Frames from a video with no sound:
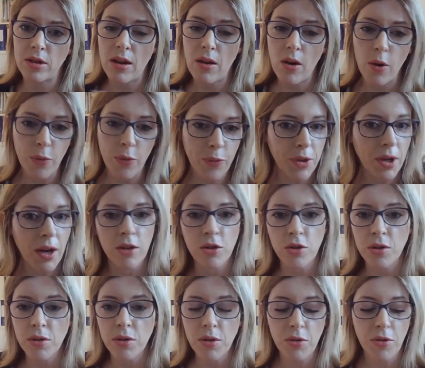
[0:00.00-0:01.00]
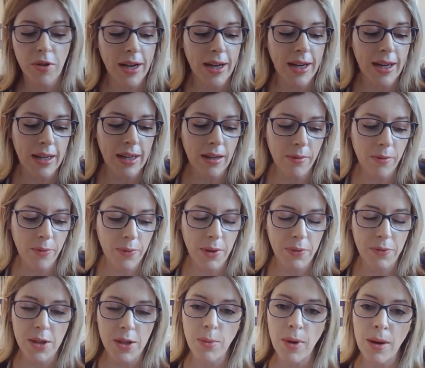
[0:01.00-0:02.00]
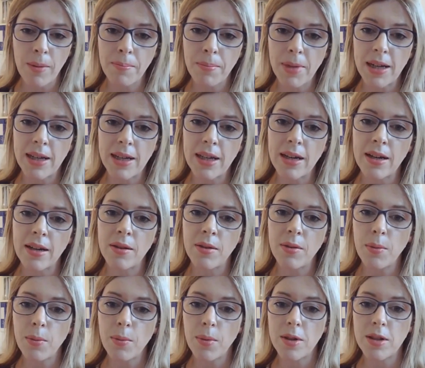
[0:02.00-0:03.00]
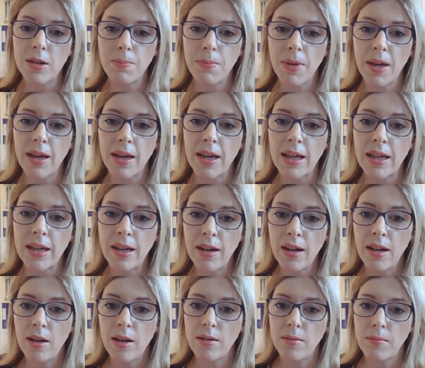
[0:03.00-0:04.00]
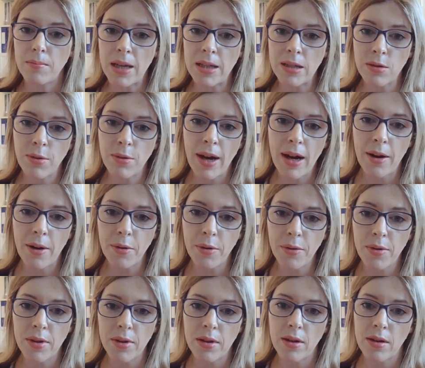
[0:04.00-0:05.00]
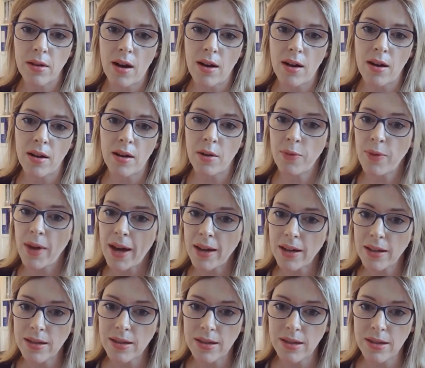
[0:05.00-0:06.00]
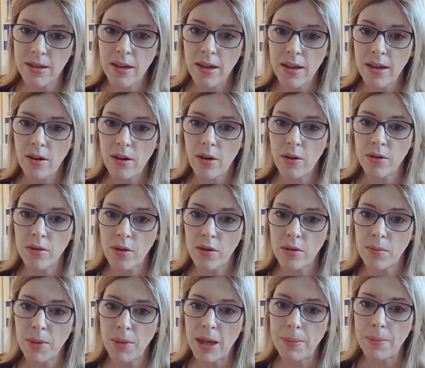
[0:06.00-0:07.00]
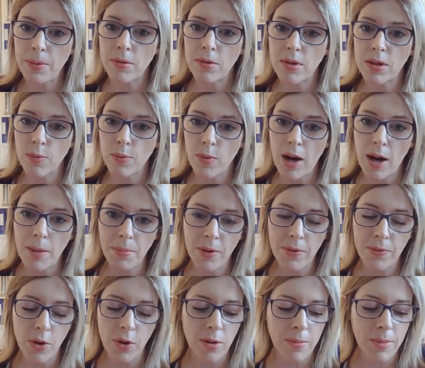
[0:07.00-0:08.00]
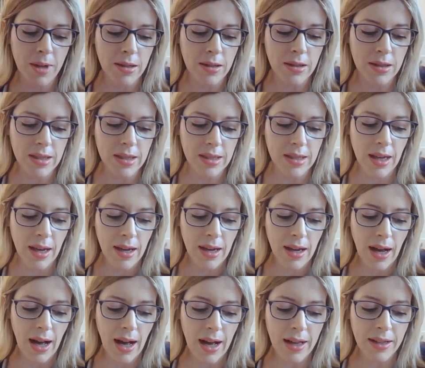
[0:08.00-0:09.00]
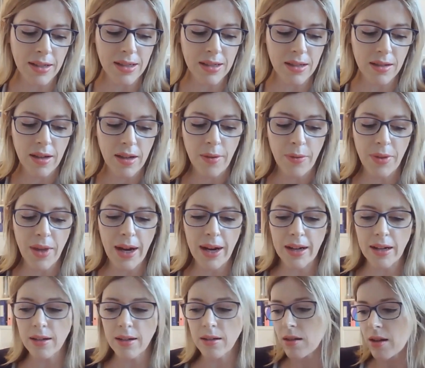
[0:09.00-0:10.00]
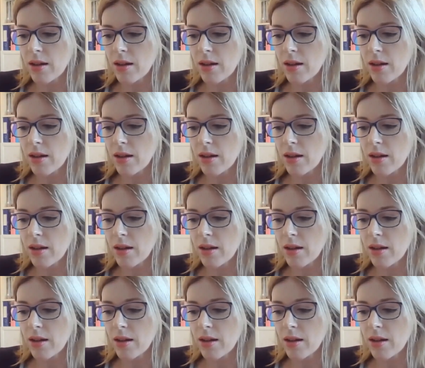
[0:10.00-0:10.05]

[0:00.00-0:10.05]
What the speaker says: Of the 103, 51 billion would be mental health effects on people's work performance. And that